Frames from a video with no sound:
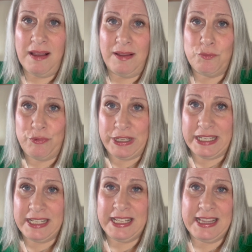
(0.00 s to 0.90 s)

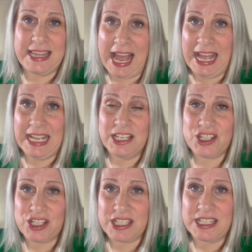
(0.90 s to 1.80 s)
Really, that has
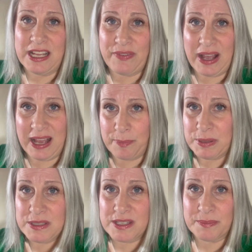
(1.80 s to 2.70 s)
just never
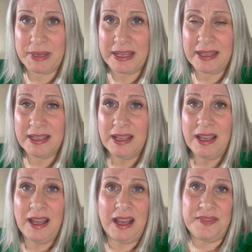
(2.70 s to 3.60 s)
happened to me.
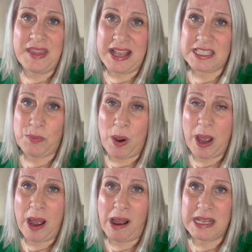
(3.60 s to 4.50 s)
And that's why
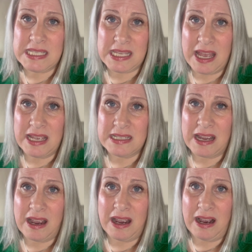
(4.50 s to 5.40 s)
I said
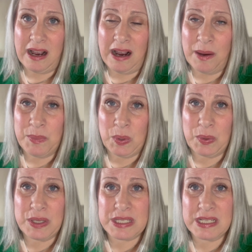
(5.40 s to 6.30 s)
I'm not
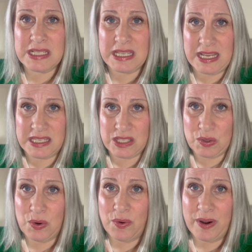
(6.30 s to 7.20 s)
the success
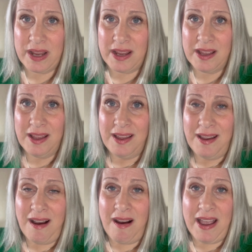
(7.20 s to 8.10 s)
story
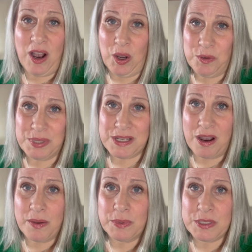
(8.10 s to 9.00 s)
I hoped
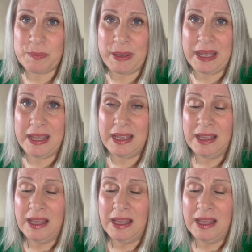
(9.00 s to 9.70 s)
I would be.